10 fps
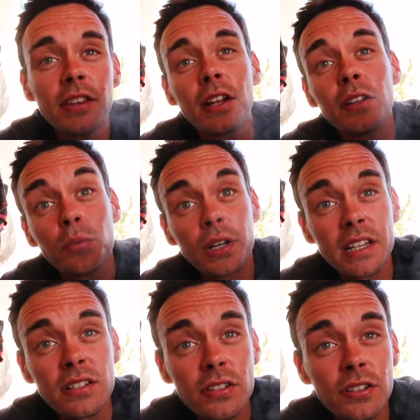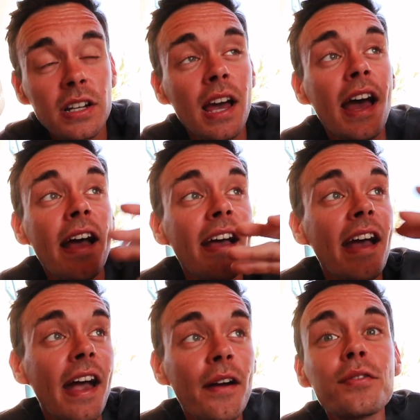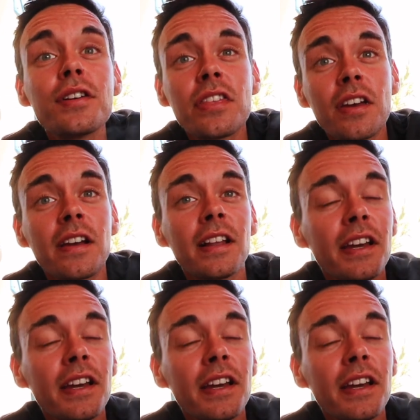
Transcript: And then they registered everything.